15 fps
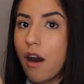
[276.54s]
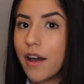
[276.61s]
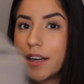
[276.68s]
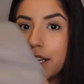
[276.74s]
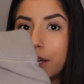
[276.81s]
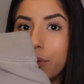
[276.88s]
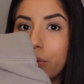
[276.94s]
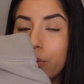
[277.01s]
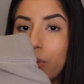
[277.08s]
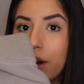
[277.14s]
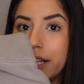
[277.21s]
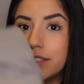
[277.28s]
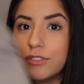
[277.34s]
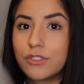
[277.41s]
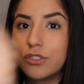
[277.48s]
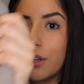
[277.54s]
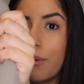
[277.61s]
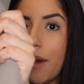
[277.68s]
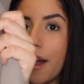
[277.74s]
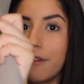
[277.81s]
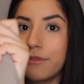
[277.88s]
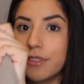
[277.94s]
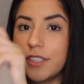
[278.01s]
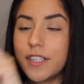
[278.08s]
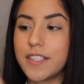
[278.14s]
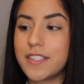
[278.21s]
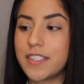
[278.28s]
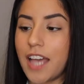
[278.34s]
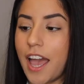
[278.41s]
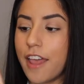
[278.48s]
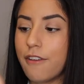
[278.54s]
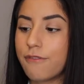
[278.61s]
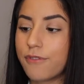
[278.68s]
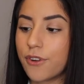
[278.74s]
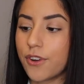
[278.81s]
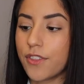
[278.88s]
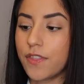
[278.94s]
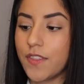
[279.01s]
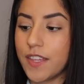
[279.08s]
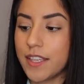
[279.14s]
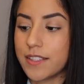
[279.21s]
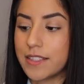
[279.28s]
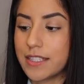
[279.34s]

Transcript: on it whatsoever, aside for the